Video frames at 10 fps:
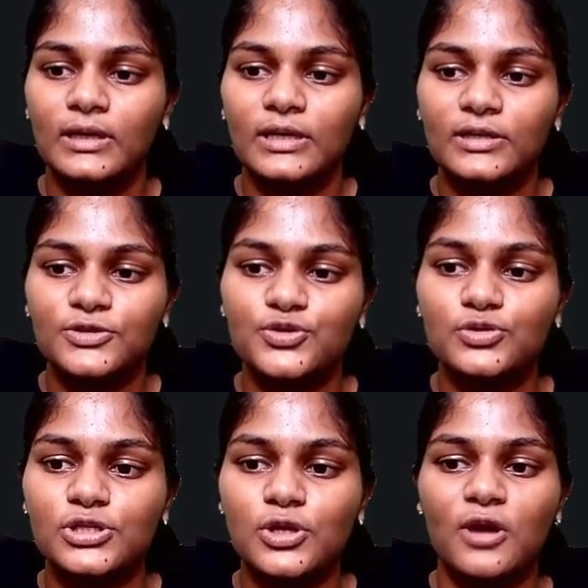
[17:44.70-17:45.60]
Joule's law
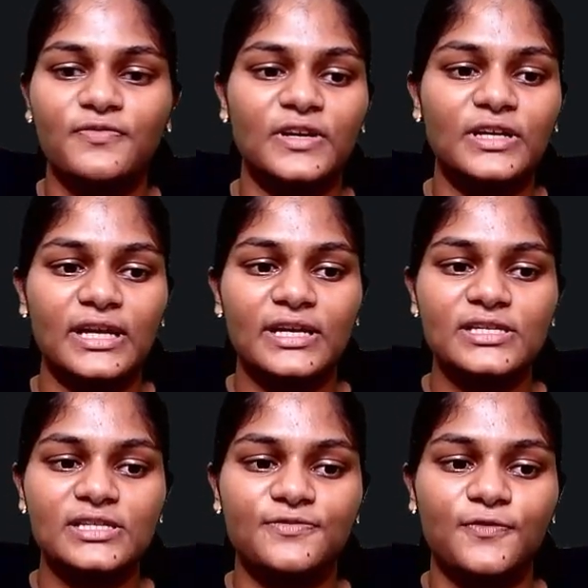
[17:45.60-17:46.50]
of heating is
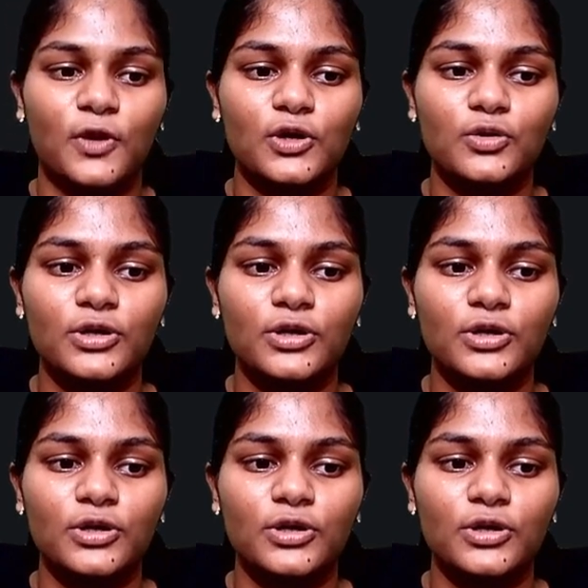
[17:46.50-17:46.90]
followed.